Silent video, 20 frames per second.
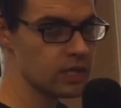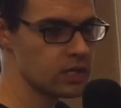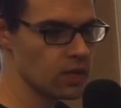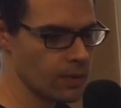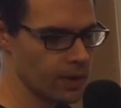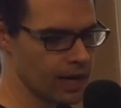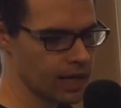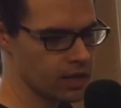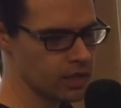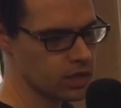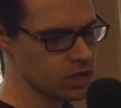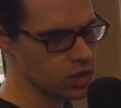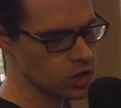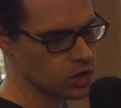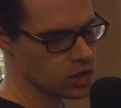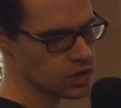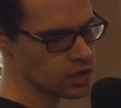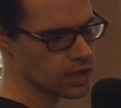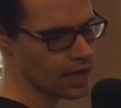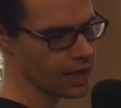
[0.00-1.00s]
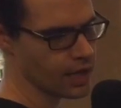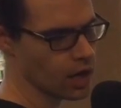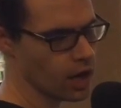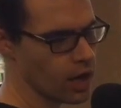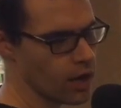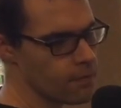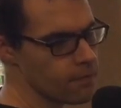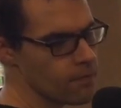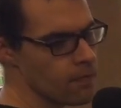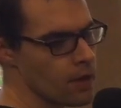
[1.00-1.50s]
So again, this is just the second
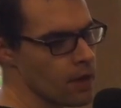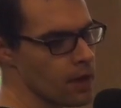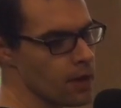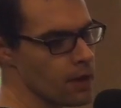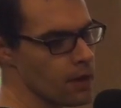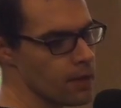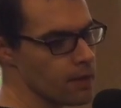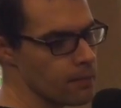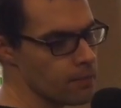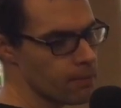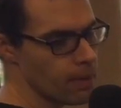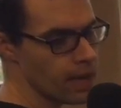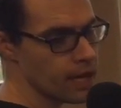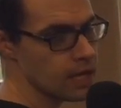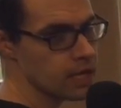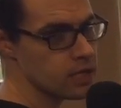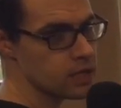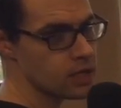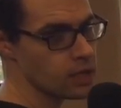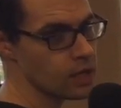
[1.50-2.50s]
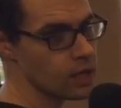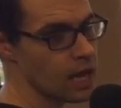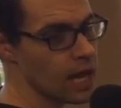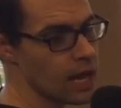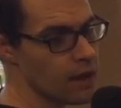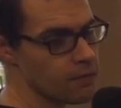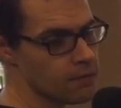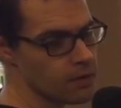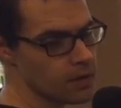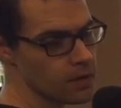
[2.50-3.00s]
half. Bass,
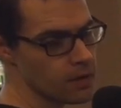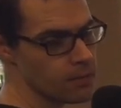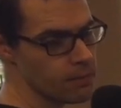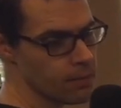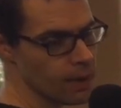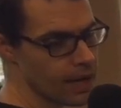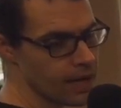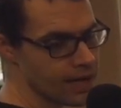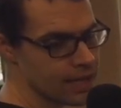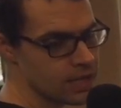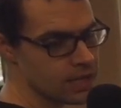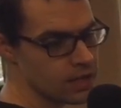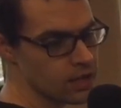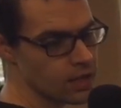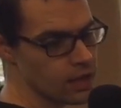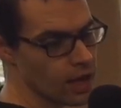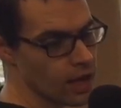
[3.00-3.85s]
left, bass,